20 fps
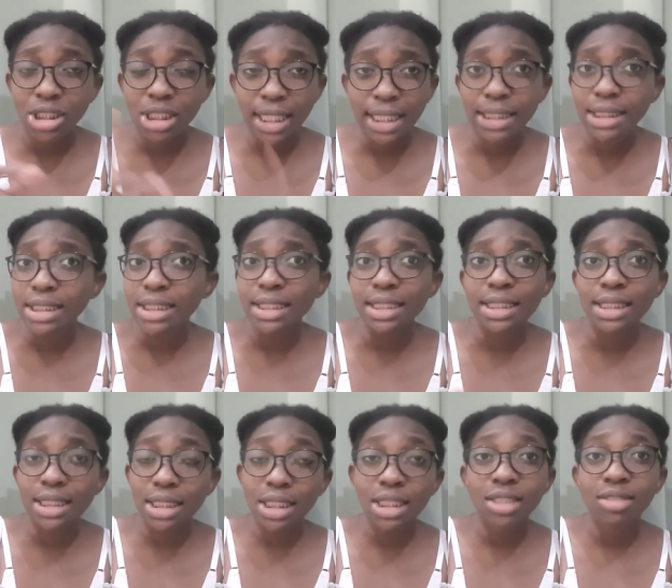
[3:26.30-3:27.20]
just to
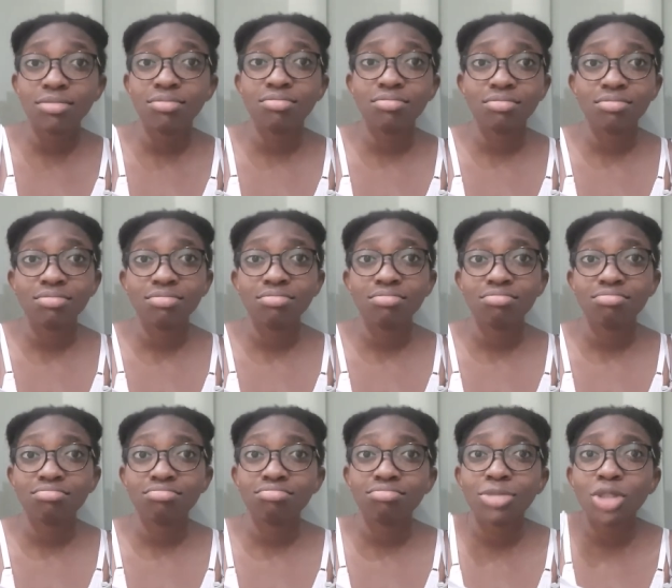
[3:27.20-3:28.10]
see
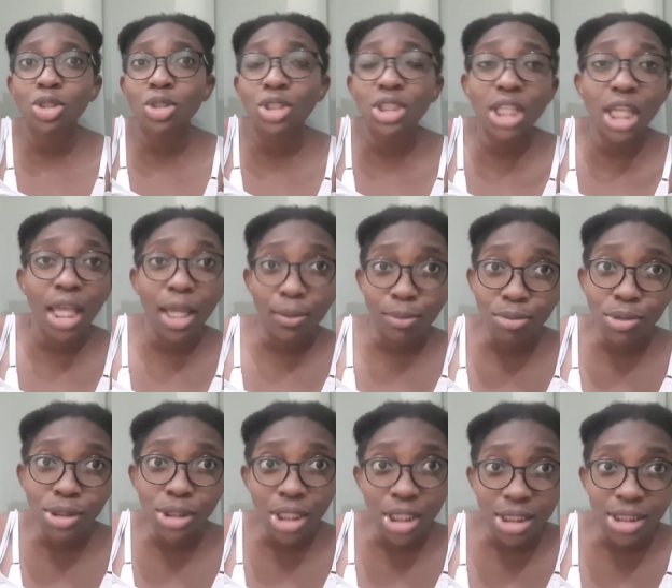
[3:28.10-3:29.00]
those cape
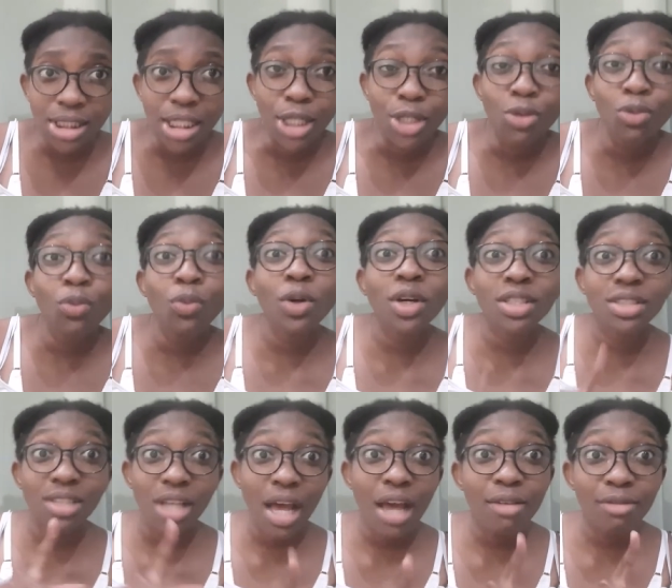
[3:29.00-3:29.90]
results that you
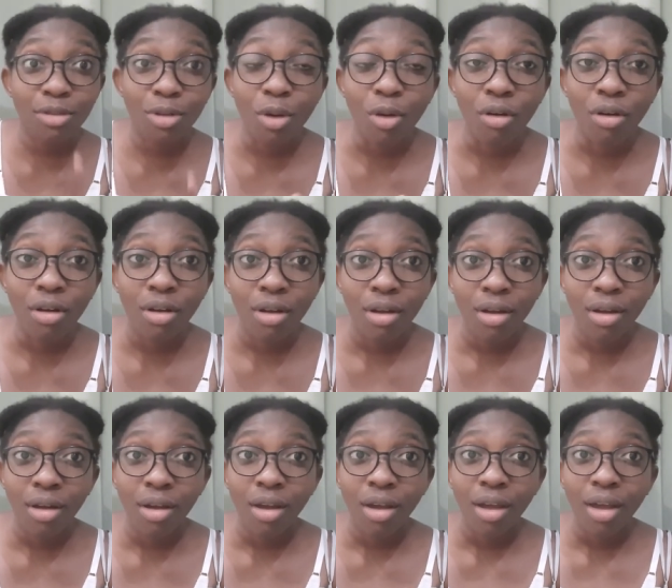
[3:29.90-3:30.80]
worked hard for
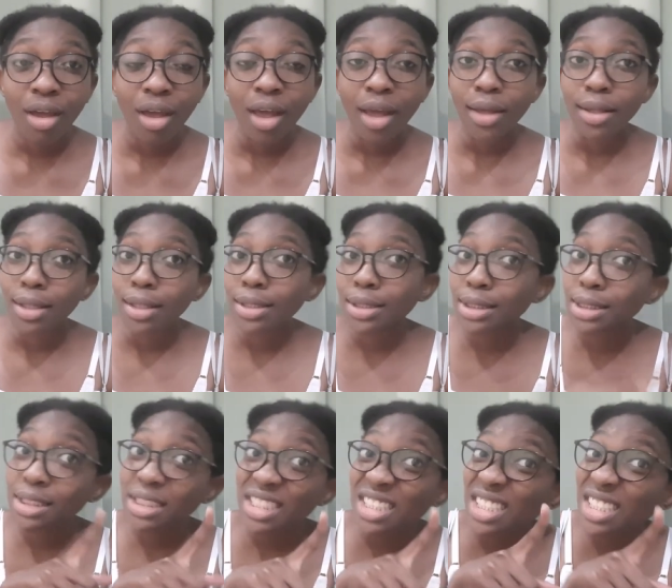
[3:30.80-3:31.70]
you
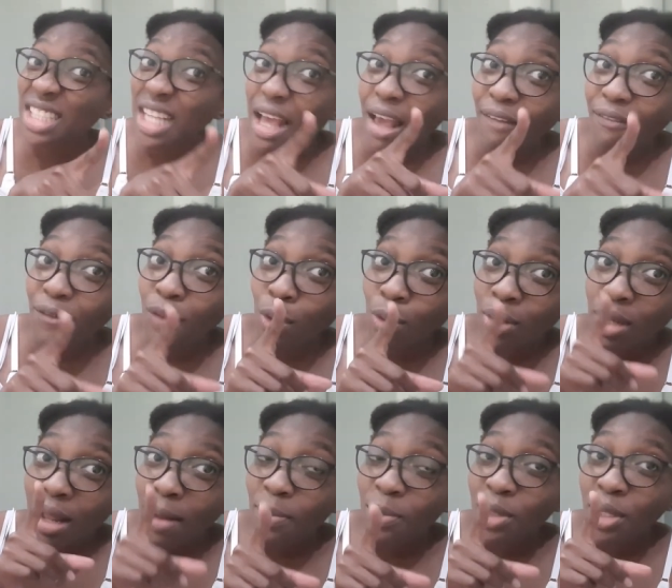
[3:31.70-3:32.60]
still didn't have no
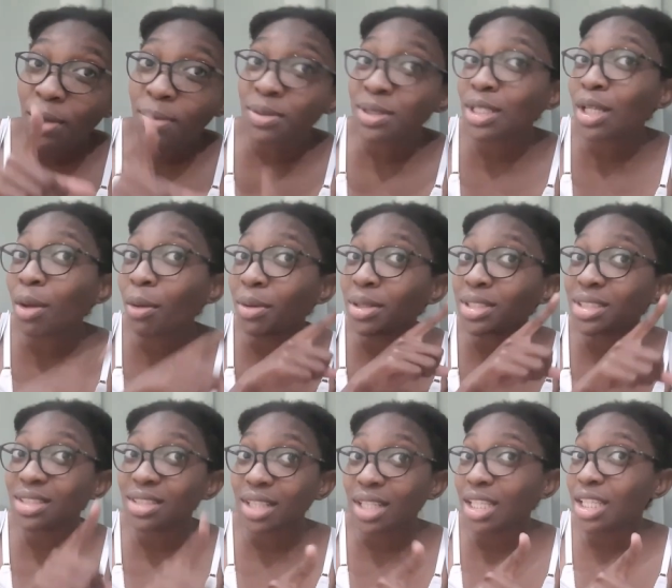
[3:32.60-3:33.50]
laptop so I was
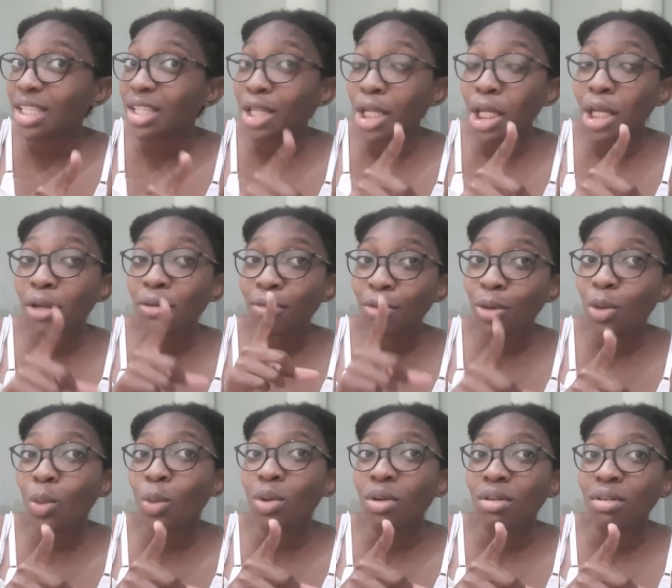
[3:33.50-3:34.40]
studying on your
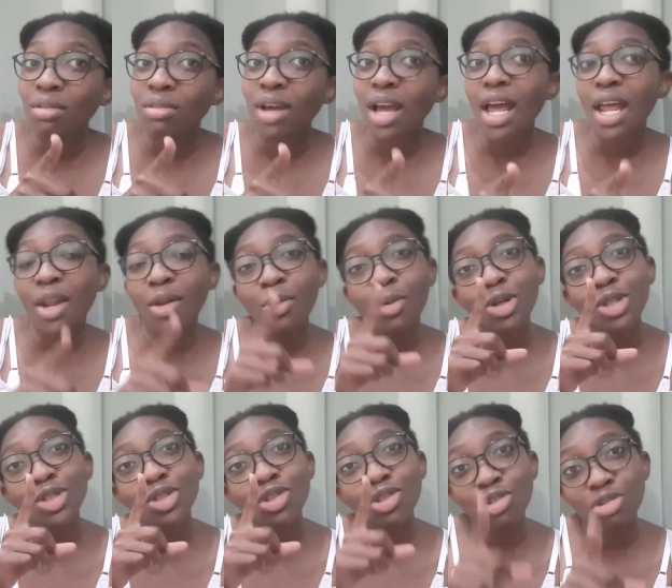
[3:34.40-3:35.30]
phone and it
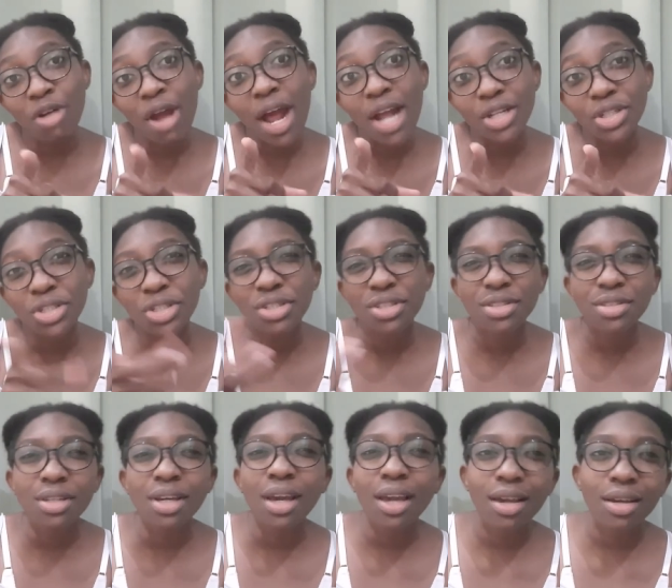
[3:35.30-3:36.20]
was trash
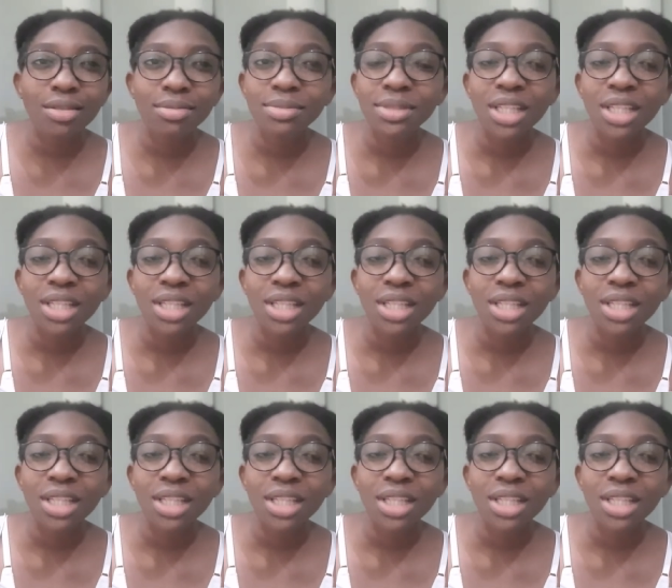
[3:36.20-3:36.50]
like